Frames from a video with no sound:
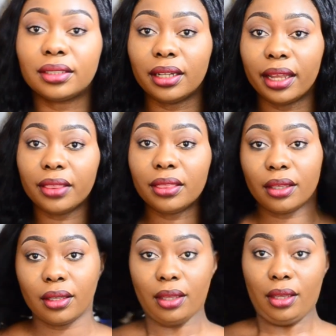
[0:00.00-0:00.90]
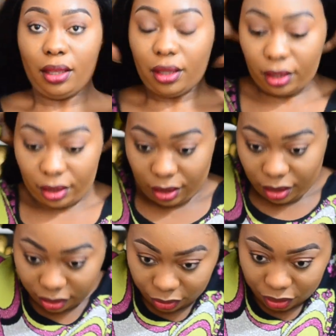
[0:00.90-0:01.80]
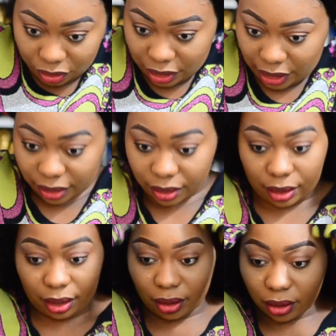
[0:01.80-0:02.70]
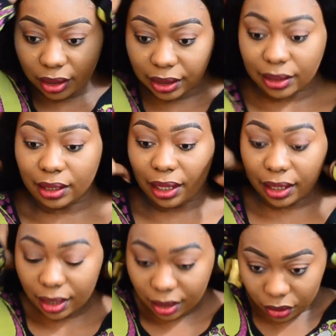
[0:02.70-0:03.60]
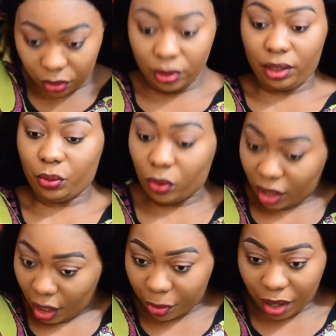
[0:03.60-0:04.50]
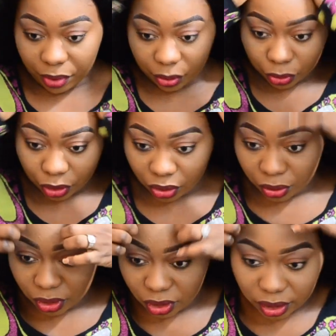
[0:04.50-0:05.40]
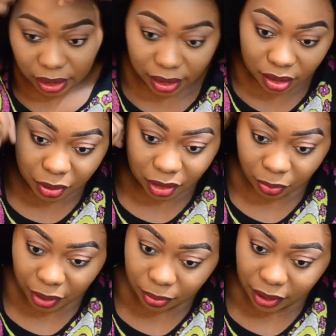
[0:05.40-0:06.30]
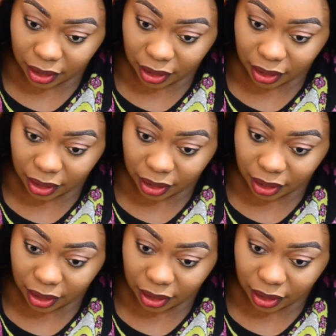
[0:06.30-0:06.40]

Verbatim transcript: the length. What do you guys think? Honestly, I think the only work I probably would do is just a little bit of baby